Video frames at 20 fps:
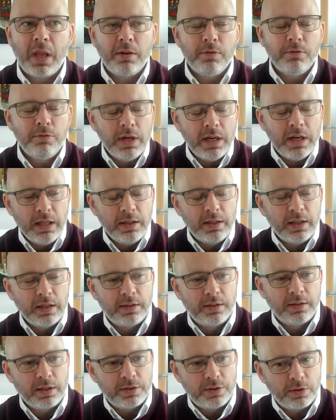and really
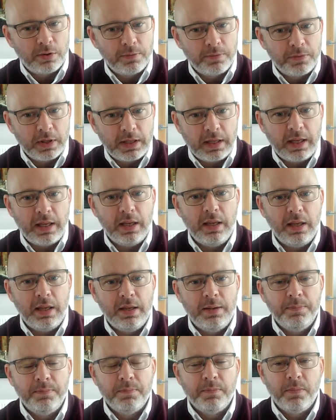the, the sort of the
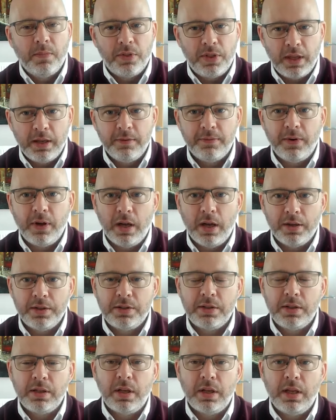key thing for
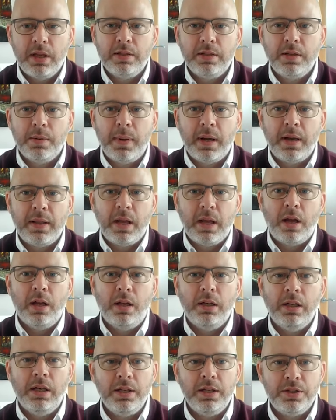us is about a
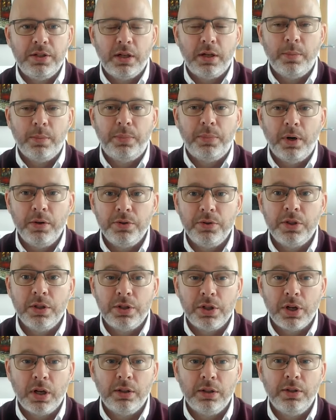holistic approach to
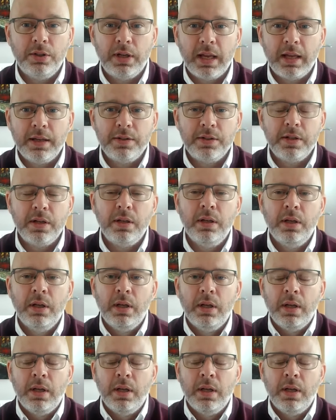childhood cancer,